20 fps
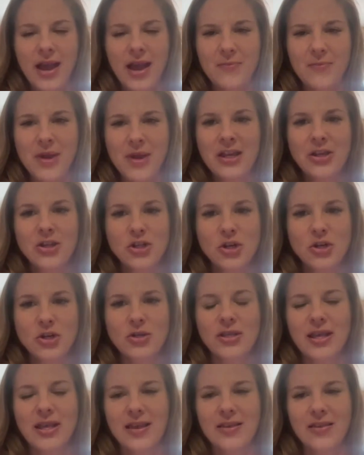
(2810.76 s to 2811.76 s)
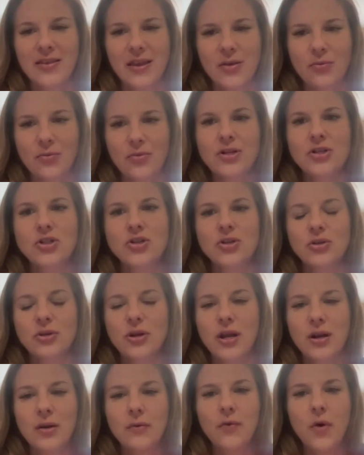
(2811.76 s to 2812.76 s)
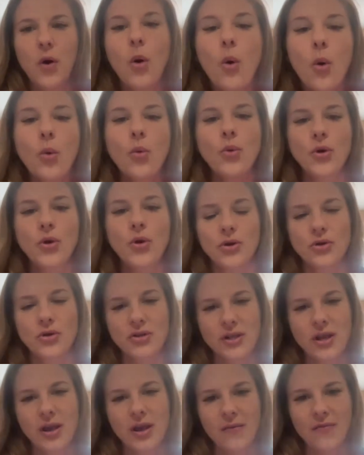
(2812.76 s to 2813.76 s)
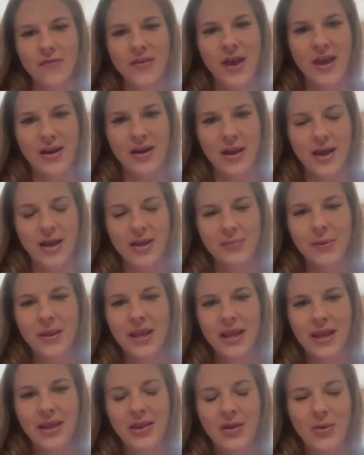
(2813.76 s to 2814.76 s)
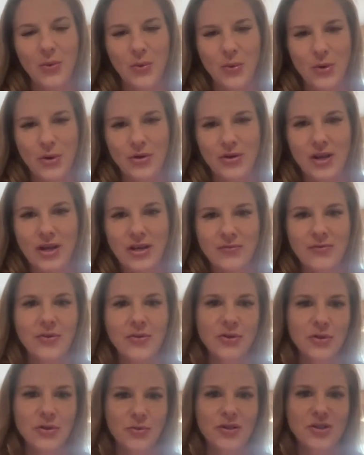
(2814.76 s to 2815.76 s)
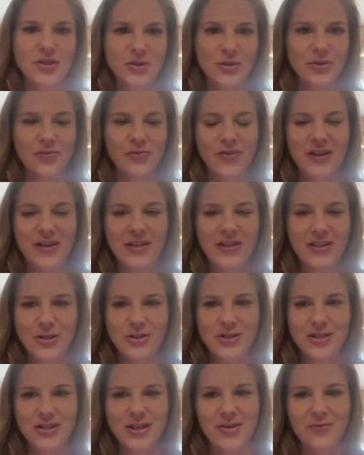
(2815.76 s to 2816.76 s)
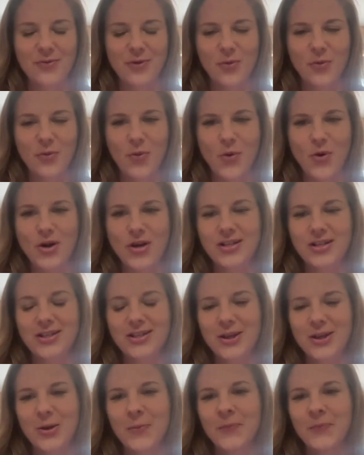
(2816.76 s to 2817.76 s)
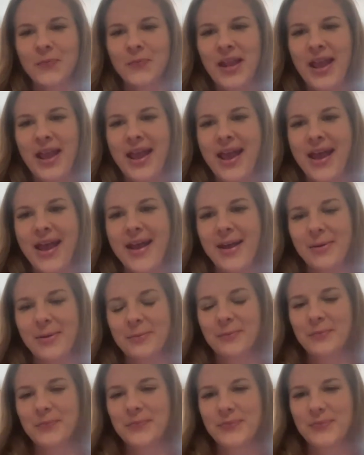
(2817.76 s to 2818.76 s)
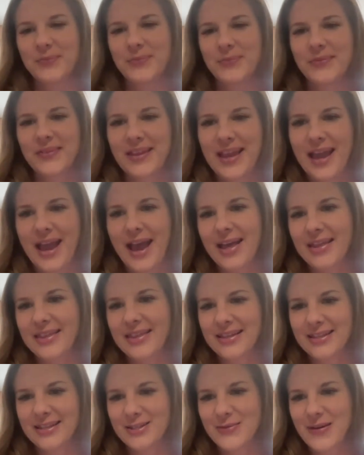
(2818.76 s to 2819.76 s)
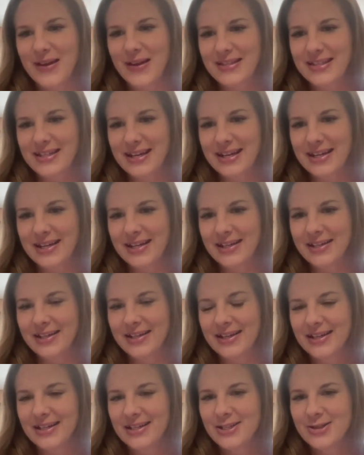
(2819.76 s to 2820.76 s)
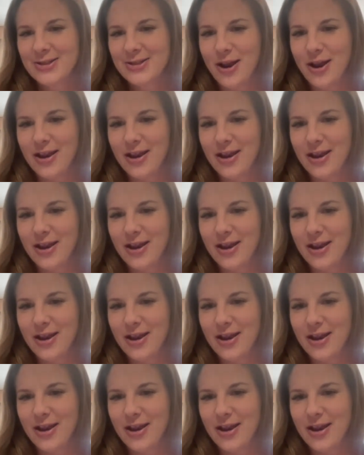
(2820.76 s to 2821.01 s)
make sure that the original kind of owners of that IP or kind of those original investors get rewarded. So yeah, I think it's fascinating. Sorry,